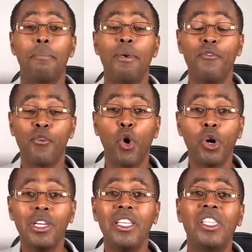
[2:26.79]

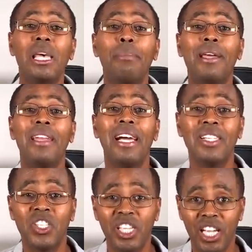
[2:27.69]
before December
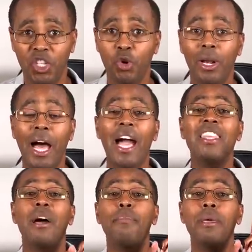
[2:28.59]
next year, you'll
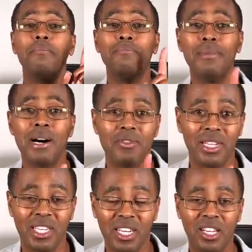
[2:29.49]
either be
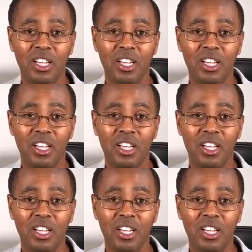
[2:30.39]
married